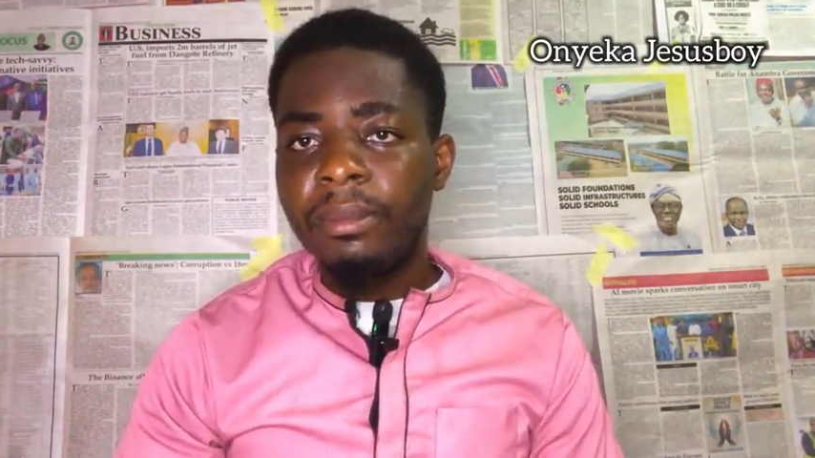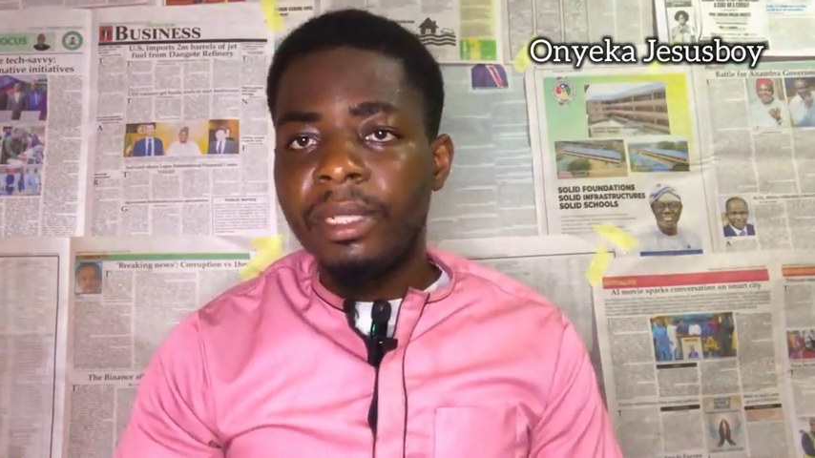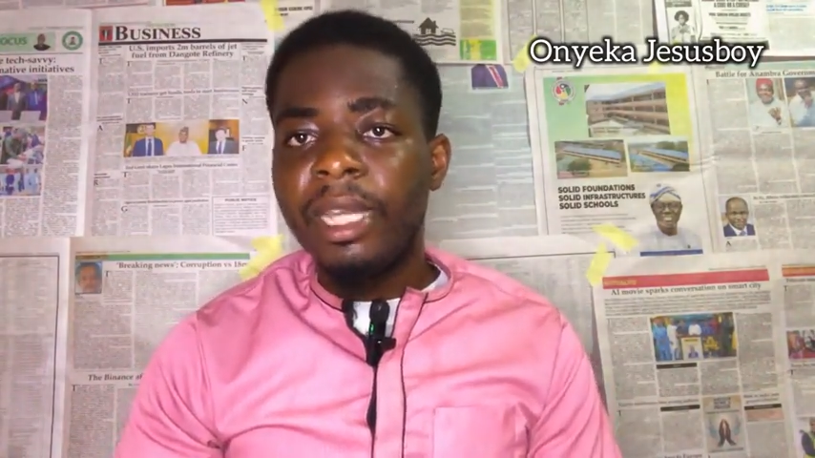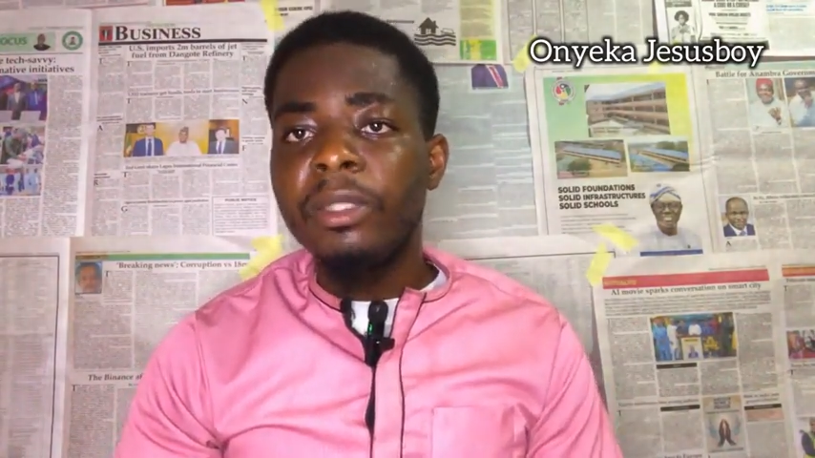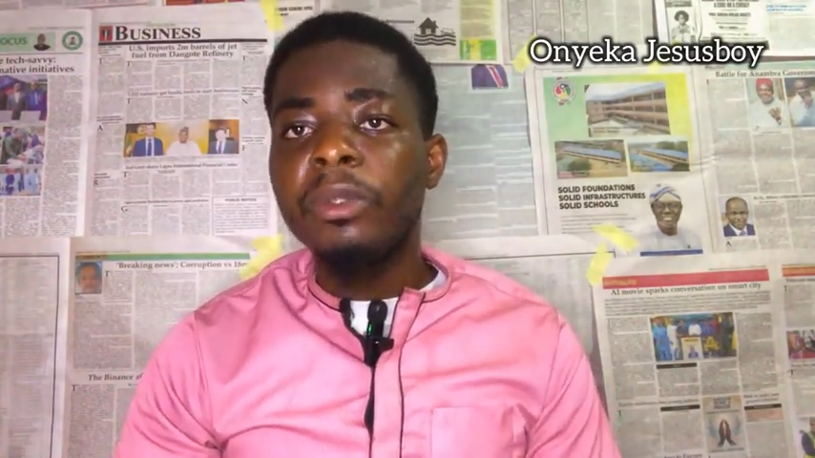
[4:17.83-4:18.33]

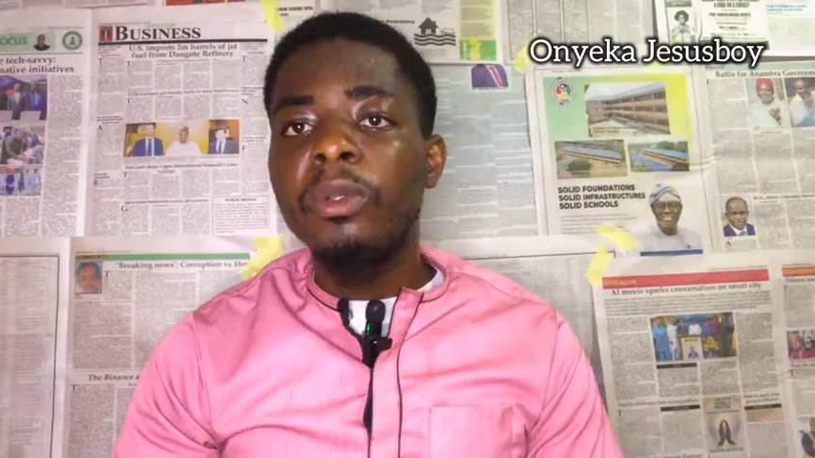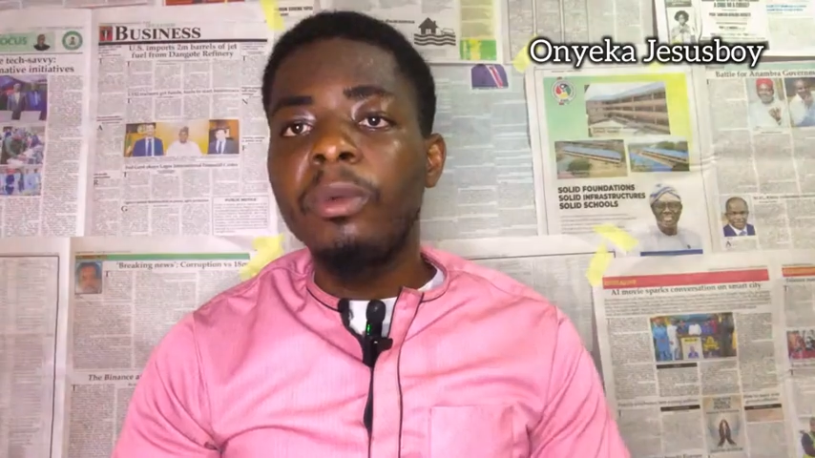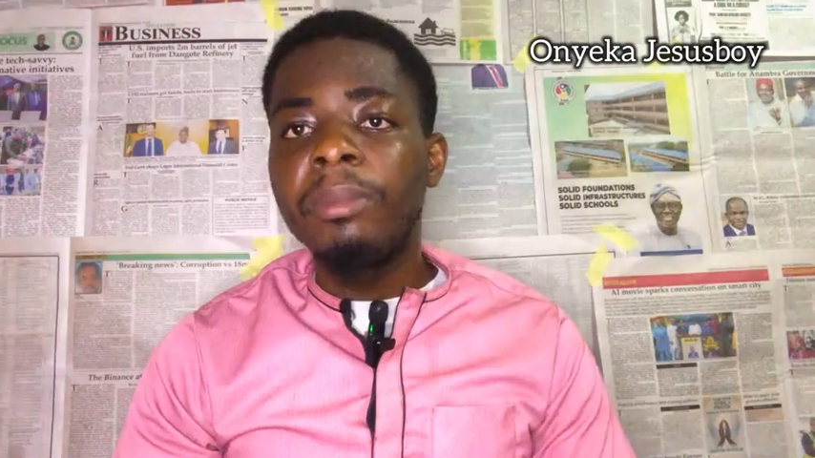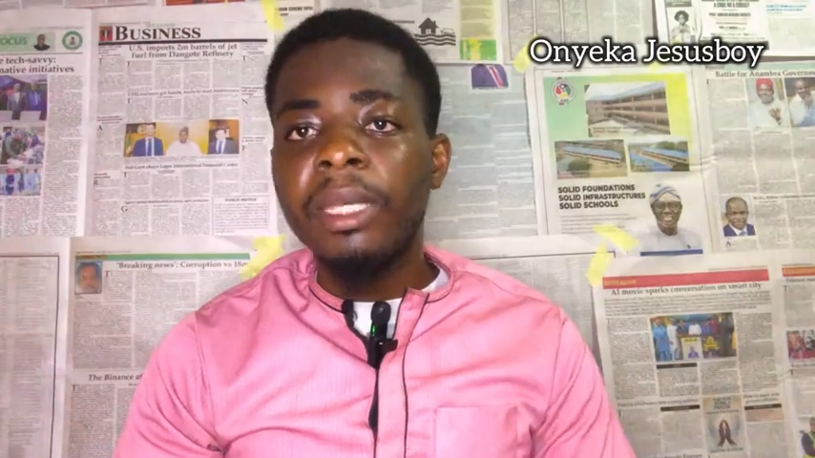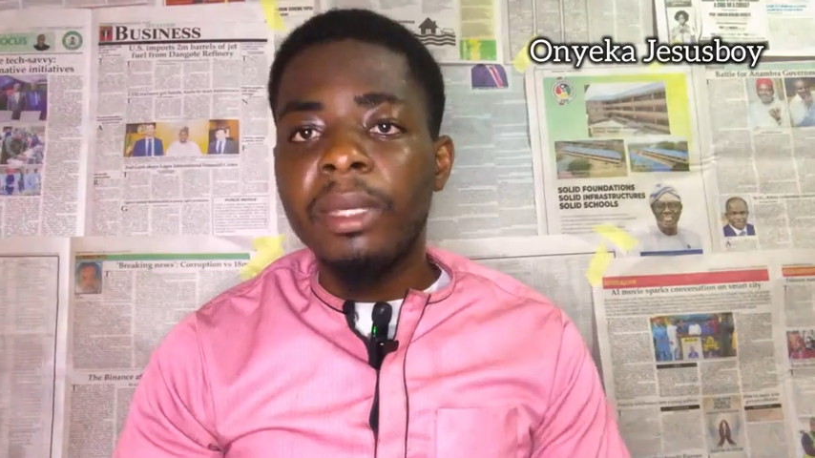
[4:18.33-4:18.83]
that is going to
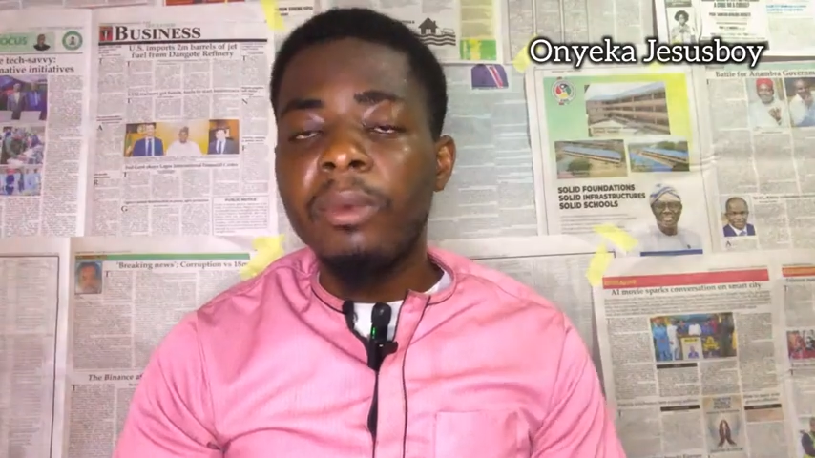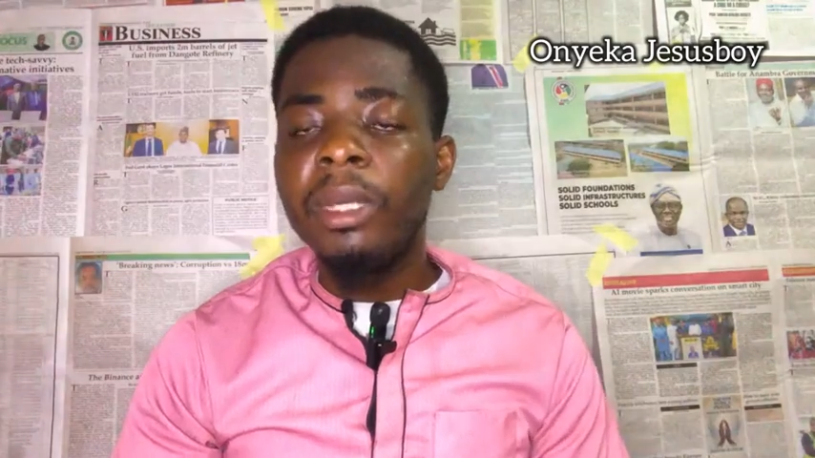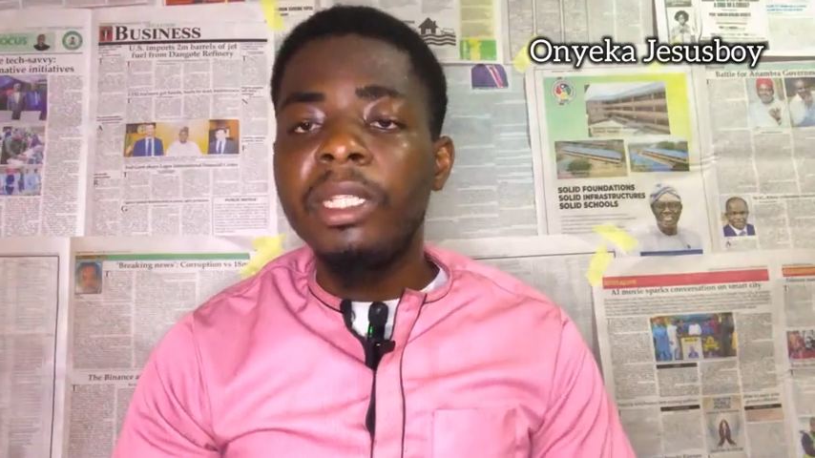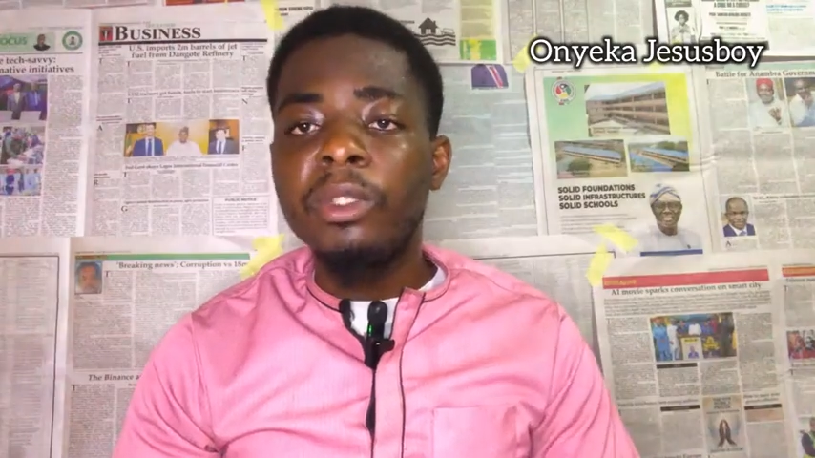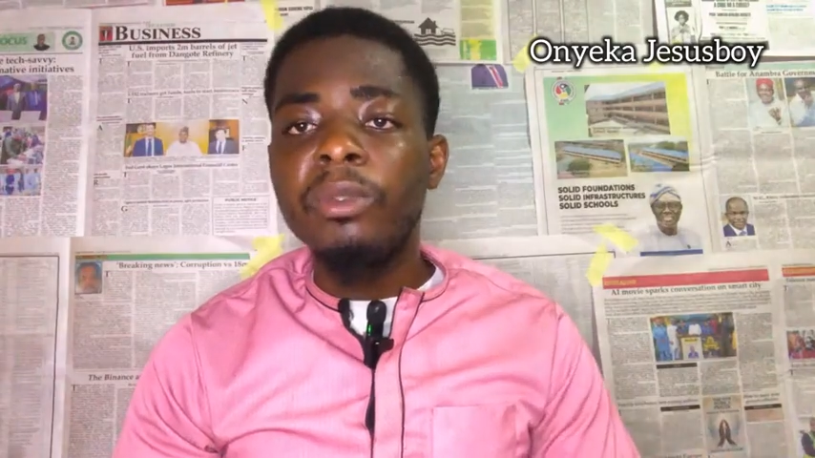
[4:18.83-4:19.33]
bear.
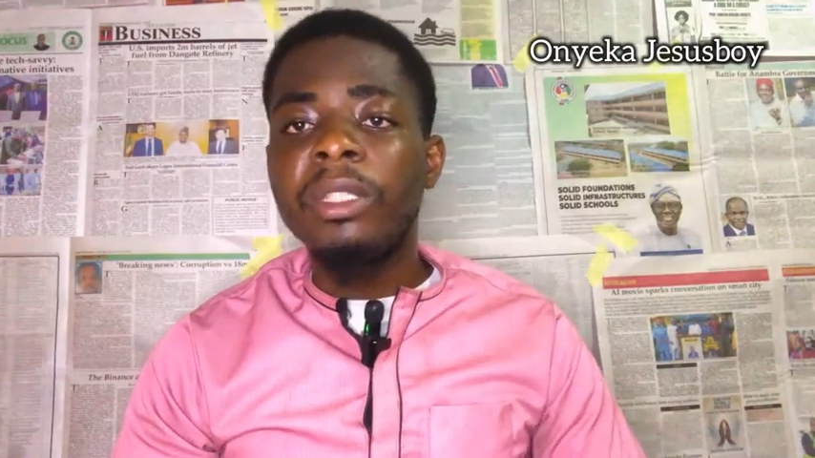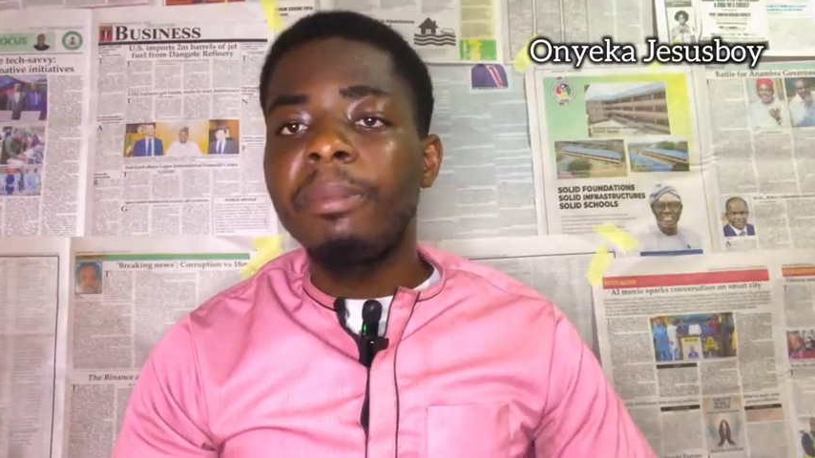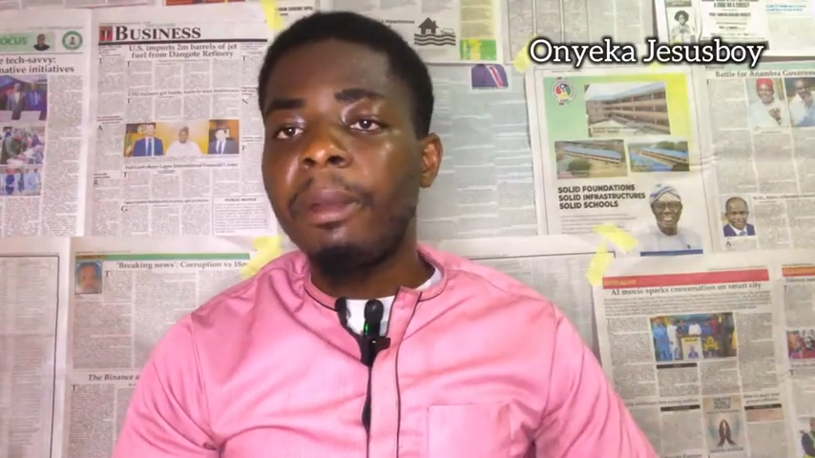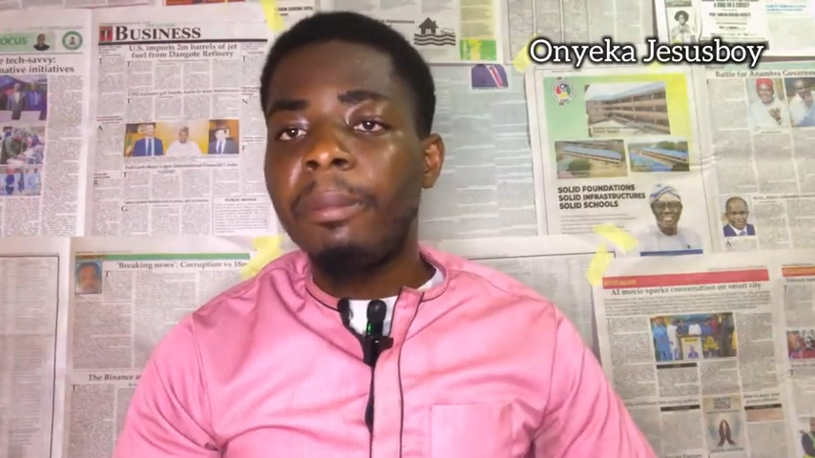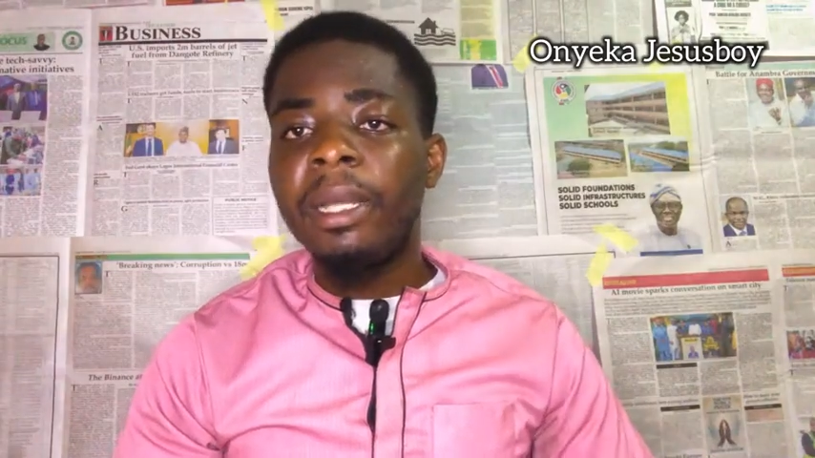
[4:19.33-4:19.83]
When he chooses a
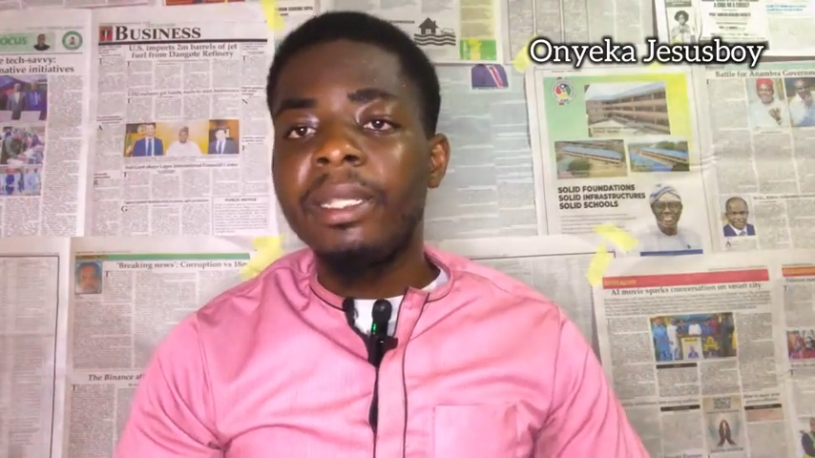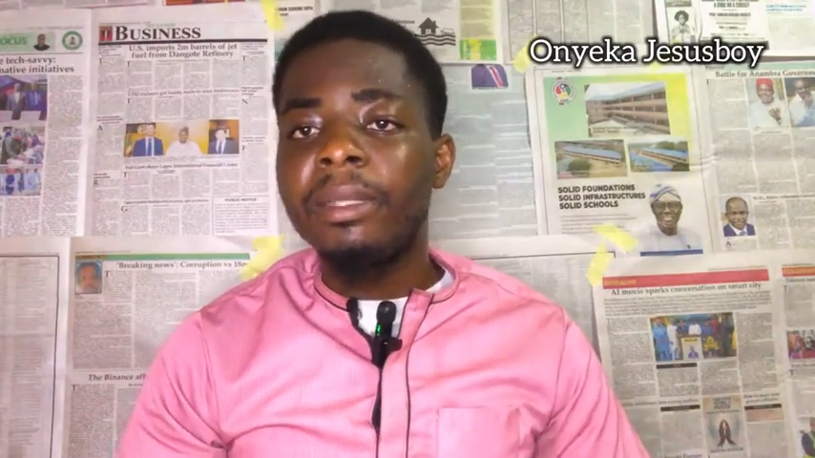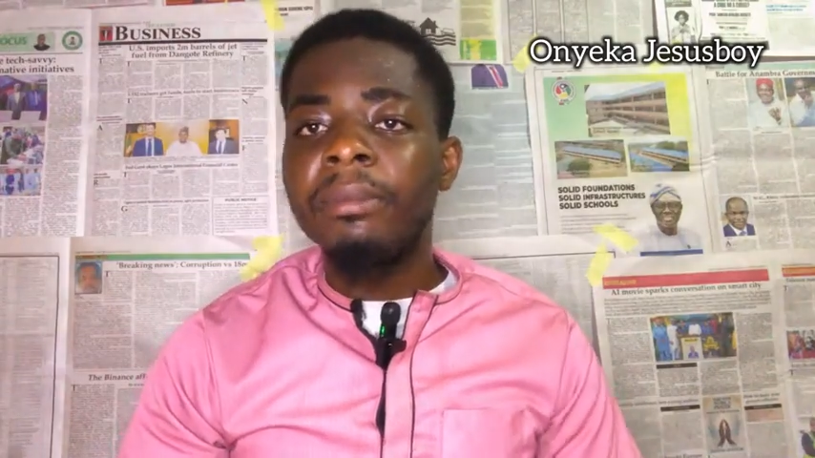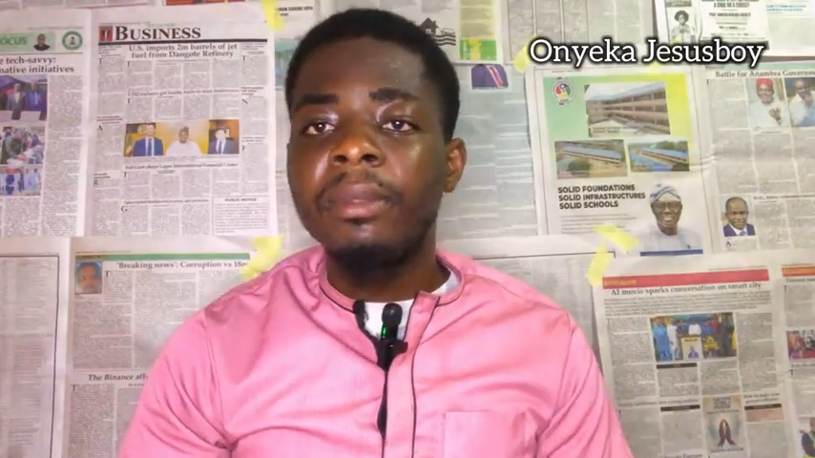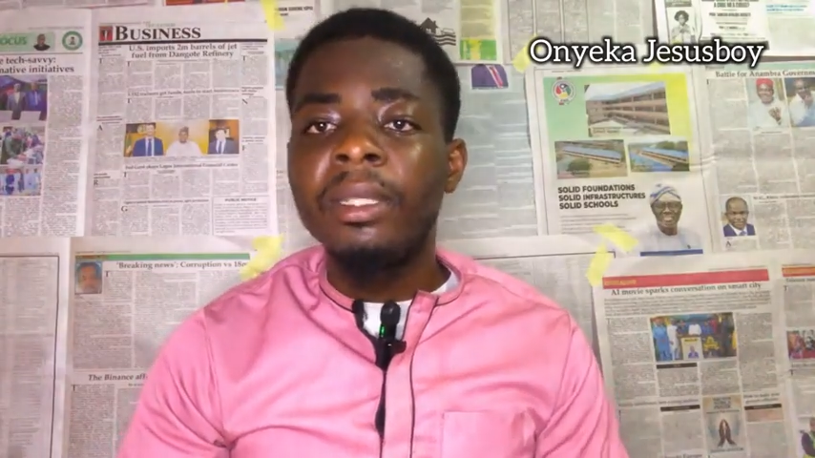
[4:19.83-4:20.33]
papal name,